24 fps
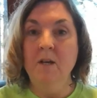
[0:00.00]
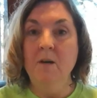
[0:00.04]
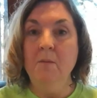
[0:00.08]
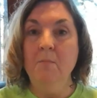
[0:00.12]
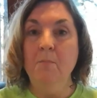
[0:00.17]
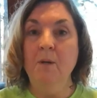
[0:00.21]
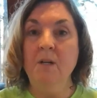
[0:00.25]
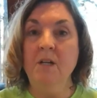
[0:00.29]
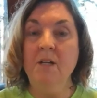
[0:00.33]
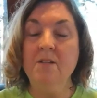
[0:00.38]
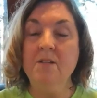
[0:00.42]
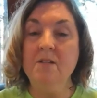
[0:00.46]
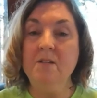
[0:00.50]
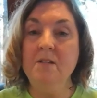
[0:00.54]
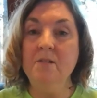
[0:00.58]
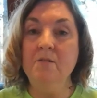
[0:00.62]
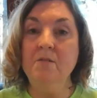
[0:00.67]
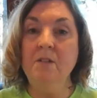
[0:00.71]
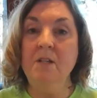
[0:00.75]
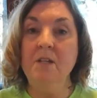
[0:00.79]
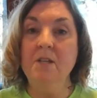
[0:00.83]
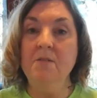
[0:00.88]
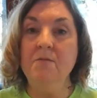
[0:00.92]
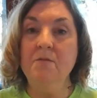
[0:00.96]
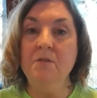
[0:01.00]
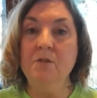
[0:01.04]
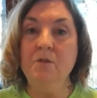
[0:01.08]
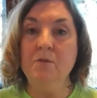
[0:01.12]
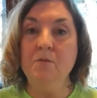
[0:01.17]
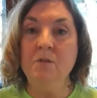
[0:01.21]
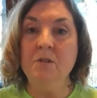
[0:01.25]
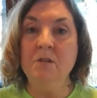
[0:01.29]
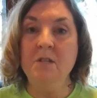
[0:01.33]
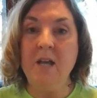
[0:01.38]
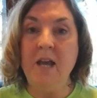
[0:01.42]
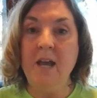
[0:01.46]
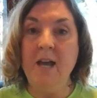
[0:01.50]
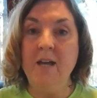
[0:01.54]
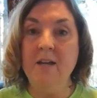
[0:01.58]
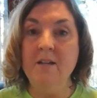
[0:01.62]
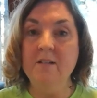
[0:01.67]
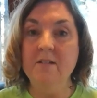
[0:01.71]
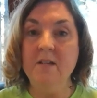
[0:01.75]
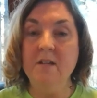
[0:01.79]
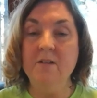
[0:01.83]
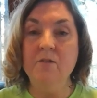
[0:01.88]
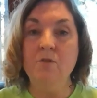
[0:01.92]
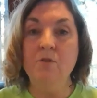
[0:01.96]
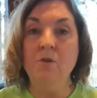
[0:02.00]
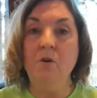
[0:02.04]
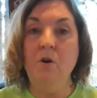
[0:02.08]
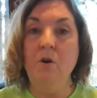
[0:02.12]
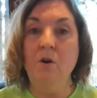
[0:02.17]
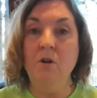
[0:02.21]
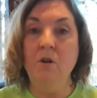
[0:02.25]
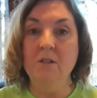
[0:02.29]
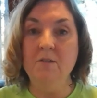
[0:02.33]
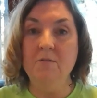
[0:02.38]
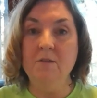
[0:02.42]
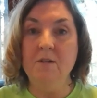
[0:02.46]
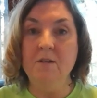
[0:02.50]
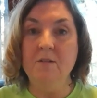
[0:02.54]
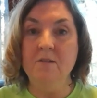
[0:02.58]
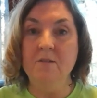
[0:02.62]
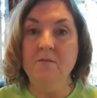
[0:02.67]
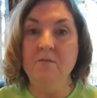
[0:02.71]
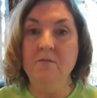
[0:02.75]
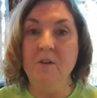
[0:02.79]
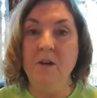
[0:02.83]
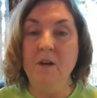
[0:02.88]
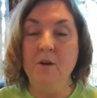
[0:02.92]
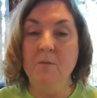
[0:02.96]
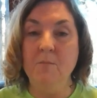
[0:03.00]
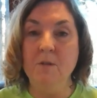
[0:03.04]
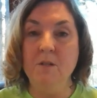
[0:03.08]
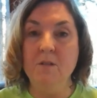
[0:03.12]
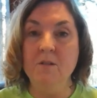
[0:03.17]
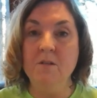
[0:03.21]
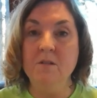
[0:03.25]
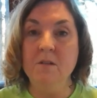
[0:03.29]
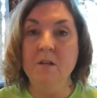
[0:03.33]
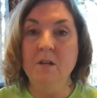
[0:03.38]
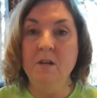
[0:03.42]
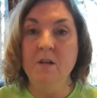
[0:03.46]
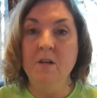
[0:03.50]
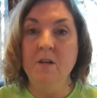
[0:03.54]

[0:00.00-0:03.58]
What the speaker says: But it still gives students access to all of these environments.